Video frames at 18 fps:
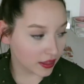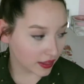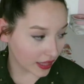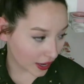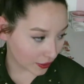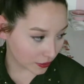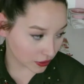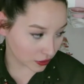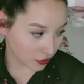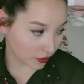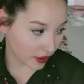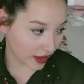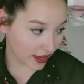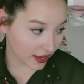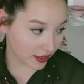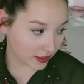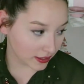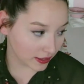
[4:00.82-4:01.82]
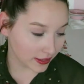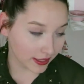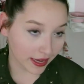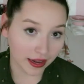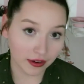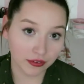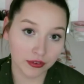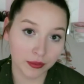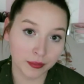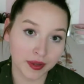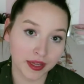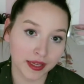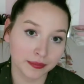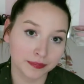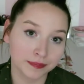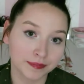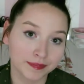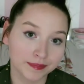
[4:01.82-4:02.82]
that was quite sad for
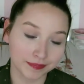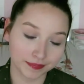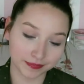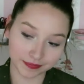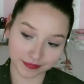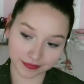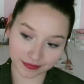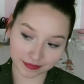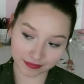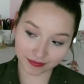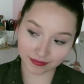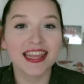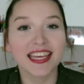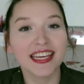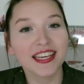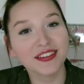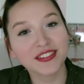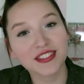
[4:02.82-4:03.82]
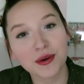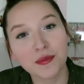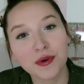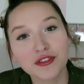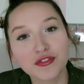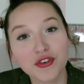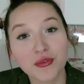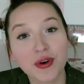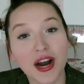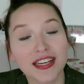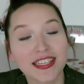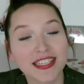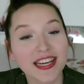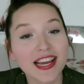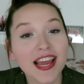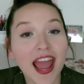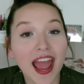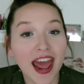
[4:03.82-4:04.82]
me. Thank you so much for
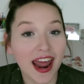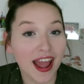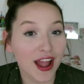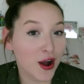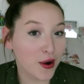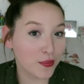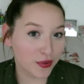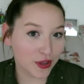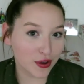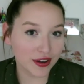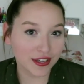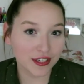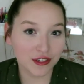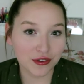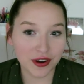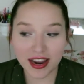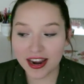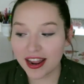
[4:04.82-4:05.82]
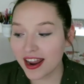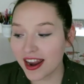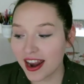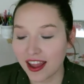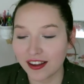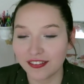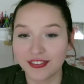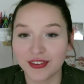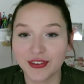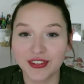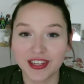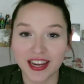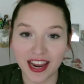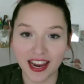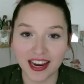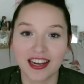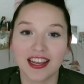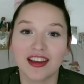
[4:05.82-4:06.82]
watching, and I hope you enjoyed it. If you
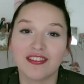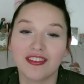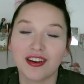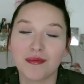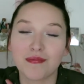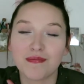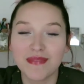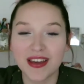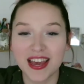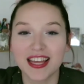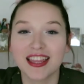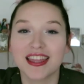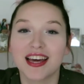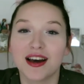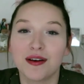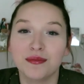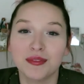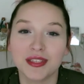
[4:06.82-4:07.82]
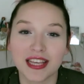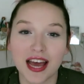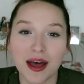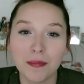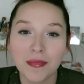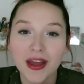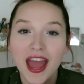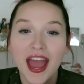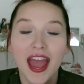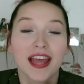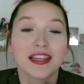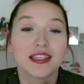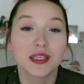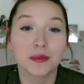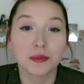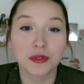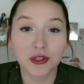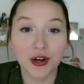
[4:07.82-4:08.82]
did, give it a big thumbs up
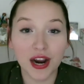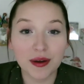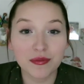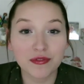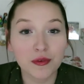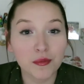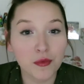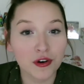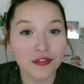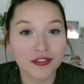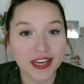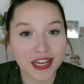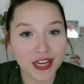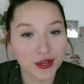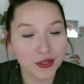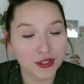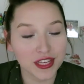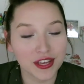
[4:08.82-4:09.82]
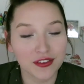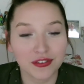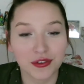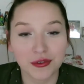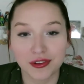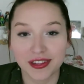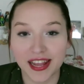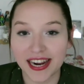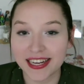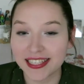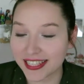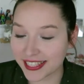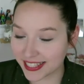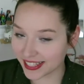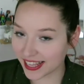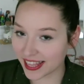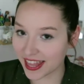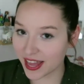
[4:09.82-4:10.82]
and subscribe for more videos if you would like to
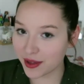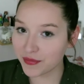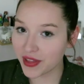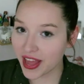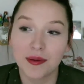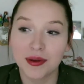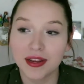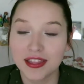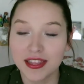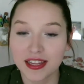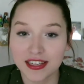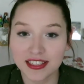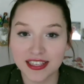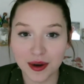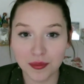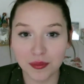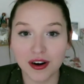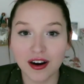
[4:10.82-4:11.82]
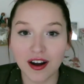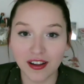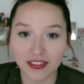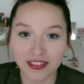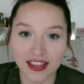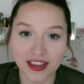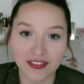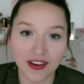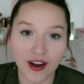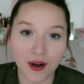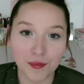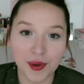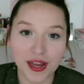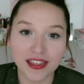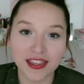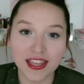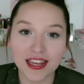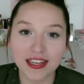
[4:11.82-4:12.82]
see them. In the down bar, I'll leave all
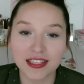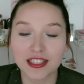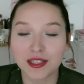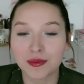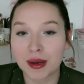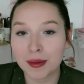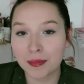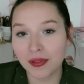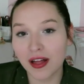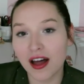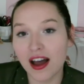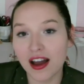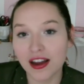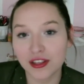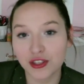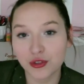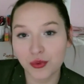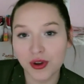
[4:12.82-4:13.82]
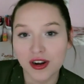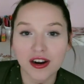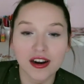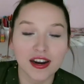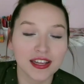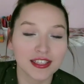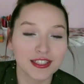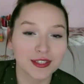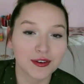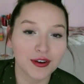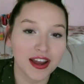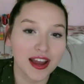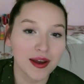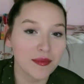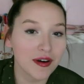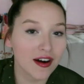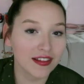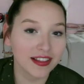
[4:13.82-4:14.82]
my links to my blog, Twitter,
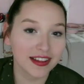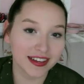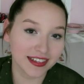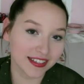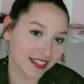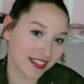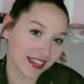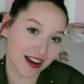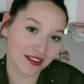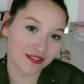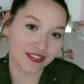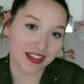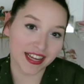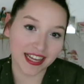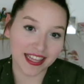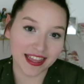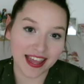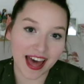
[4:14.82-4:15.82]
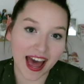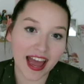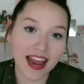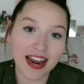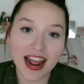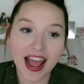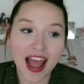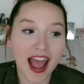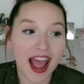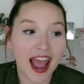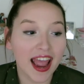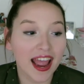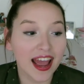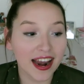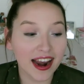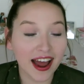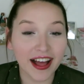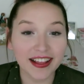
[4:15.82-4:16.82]
Instagram, all the good stuff like that,
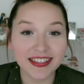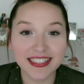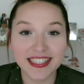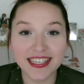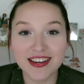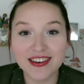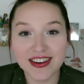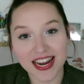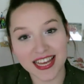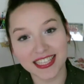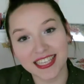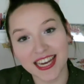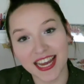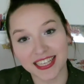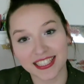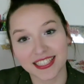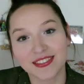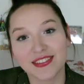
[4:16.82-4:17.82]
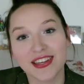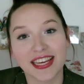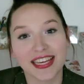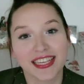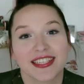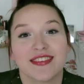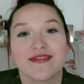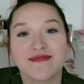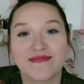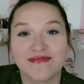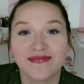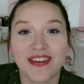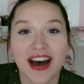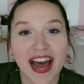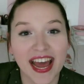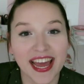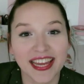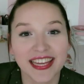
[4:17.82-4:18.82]
and I'll see you guys next week.
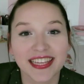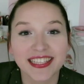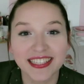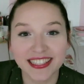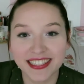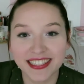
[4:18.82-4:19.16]
Bye!